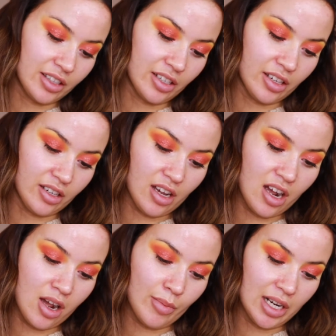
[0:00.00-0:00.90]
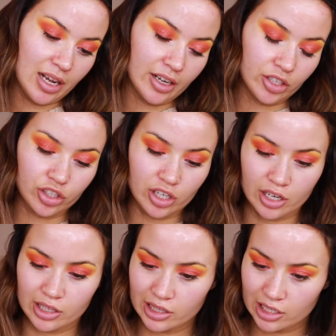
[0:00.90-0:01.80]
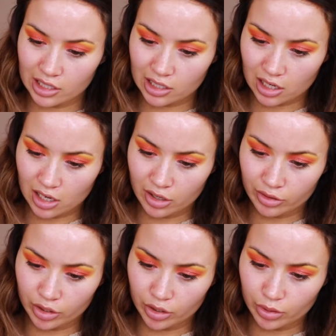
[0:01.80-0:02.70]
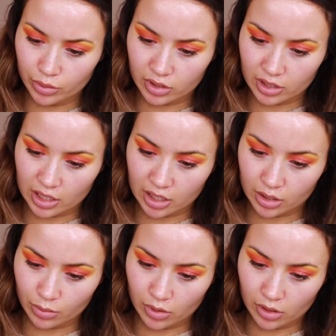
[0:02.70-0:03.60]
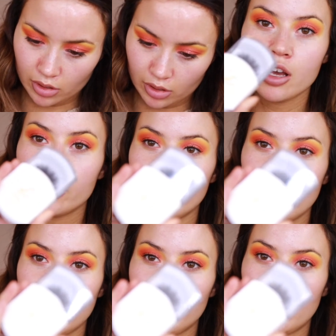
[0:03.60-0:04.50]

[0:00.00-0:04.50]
the Armour Lash. And I think I'll use this one, the Armour